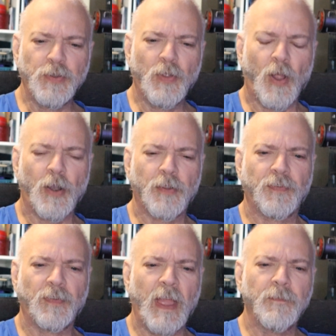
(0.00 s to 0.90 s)
lot
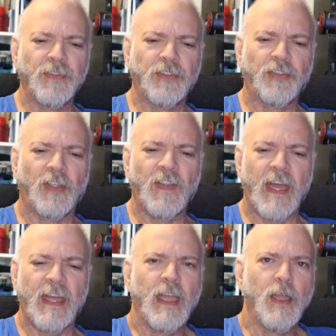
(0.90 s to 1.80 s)
of emphasis on
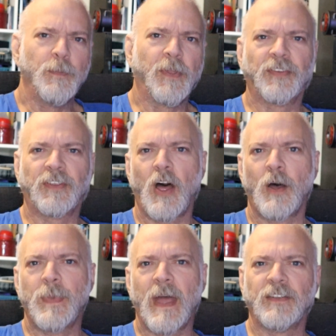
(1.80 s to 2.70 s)
that because
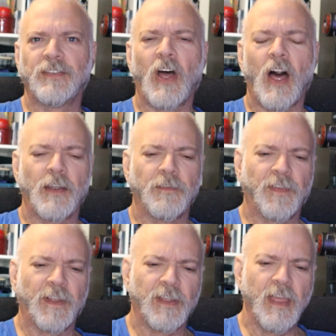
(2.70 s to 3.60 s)
combat is
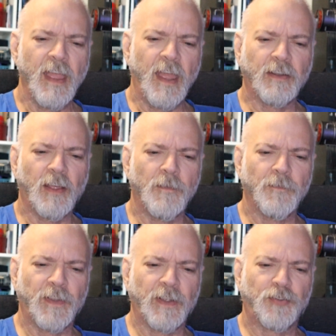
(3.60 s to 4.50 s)
conflict, and
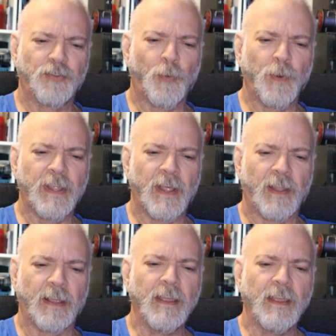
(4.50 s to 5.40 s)
conflict is
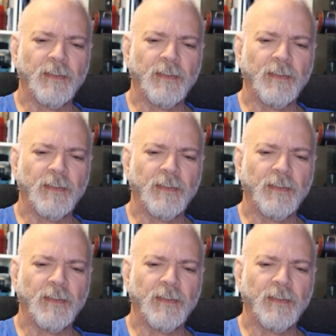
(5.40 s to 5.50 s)
storytelling.